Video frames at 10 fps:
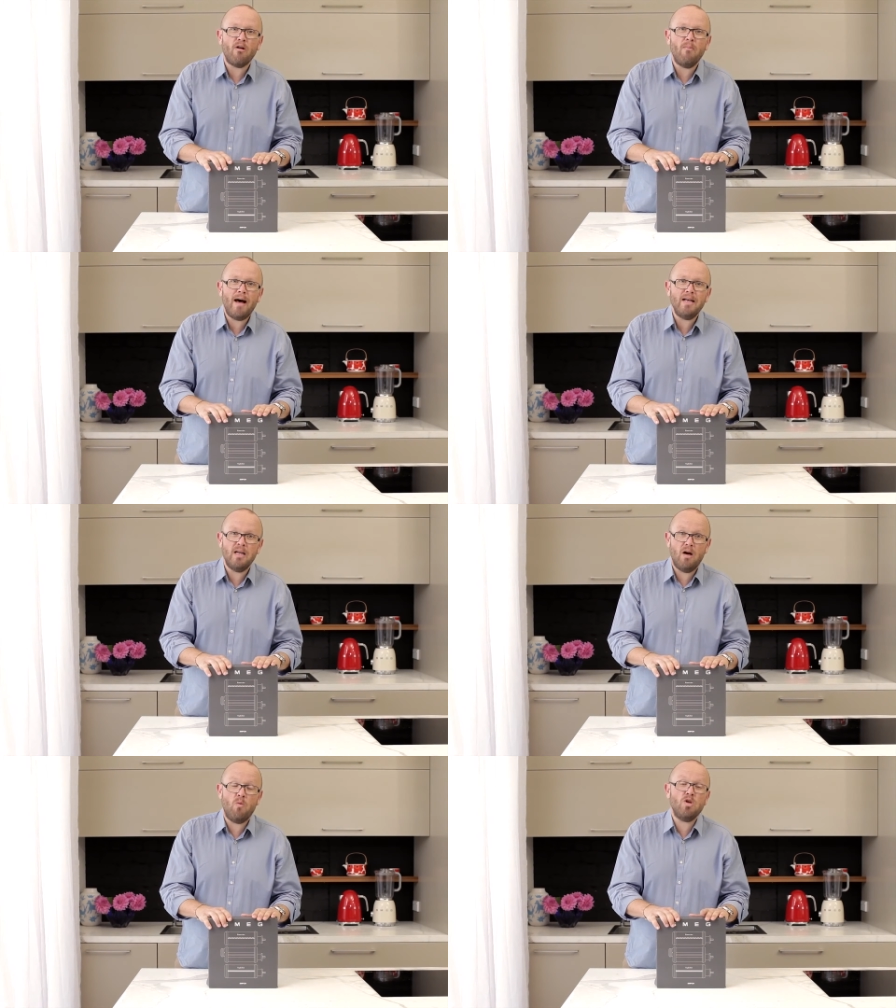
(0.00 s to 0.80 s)

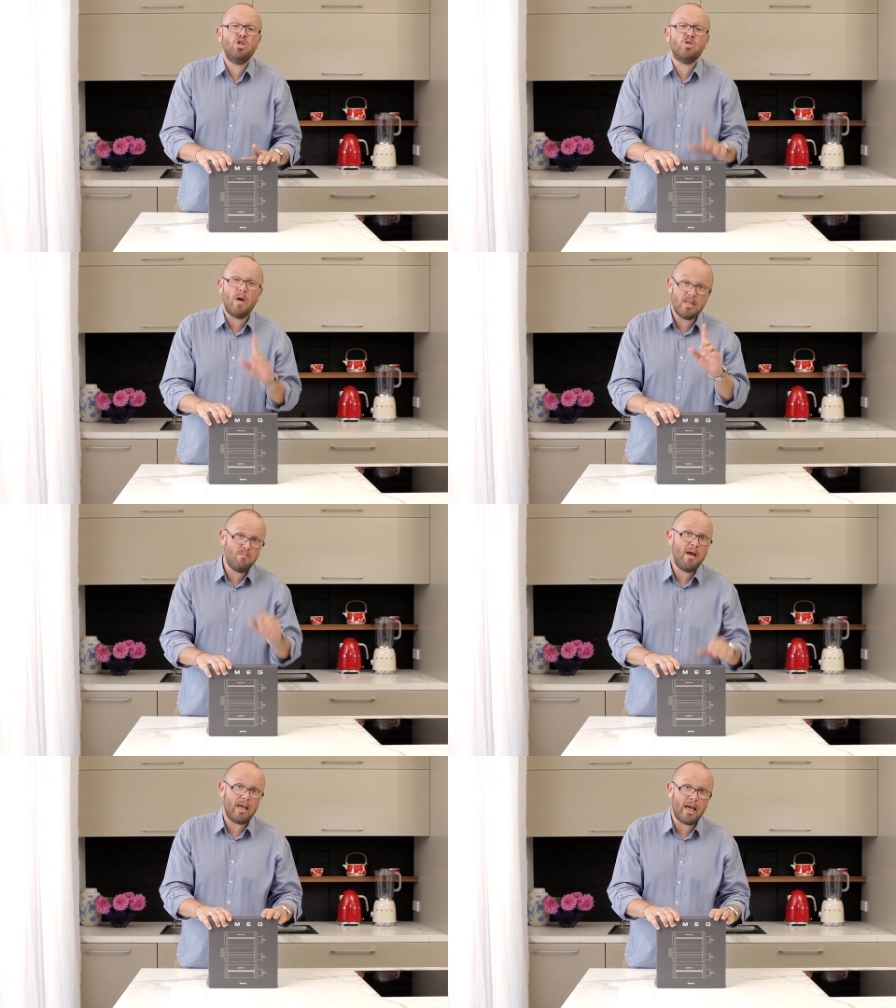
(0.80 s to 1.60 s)
Romagna, which is where
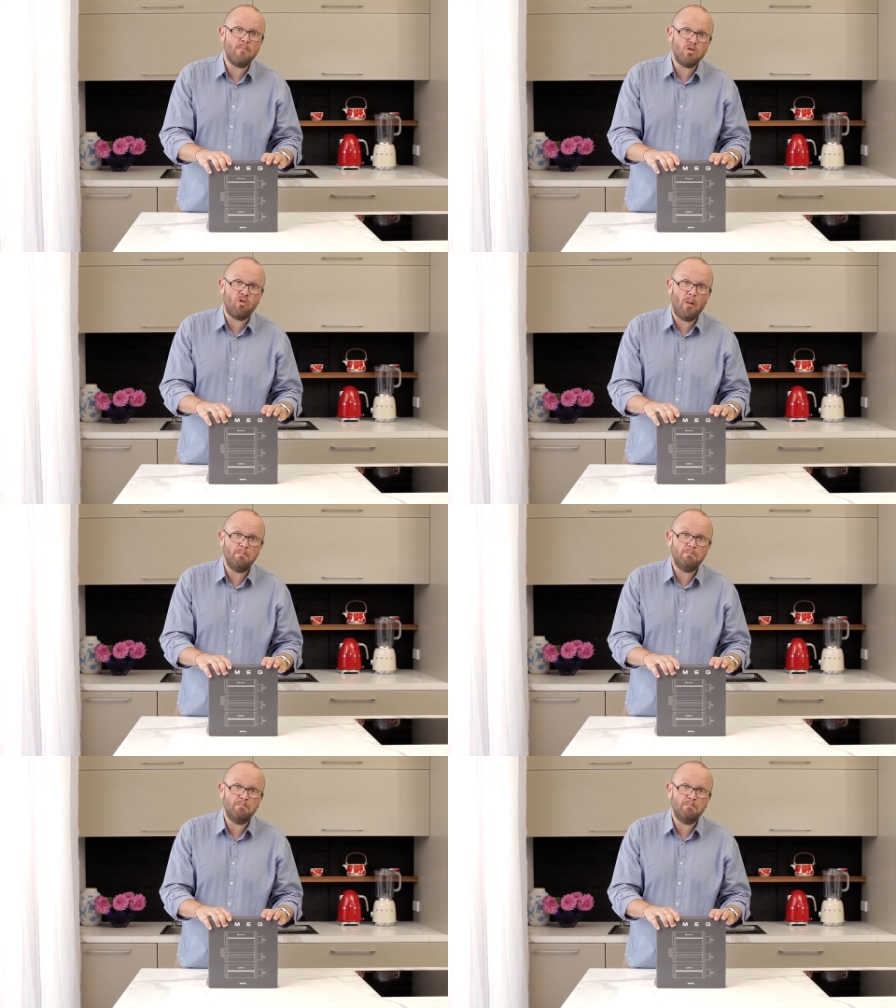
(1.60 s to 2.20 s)
smeg comes from.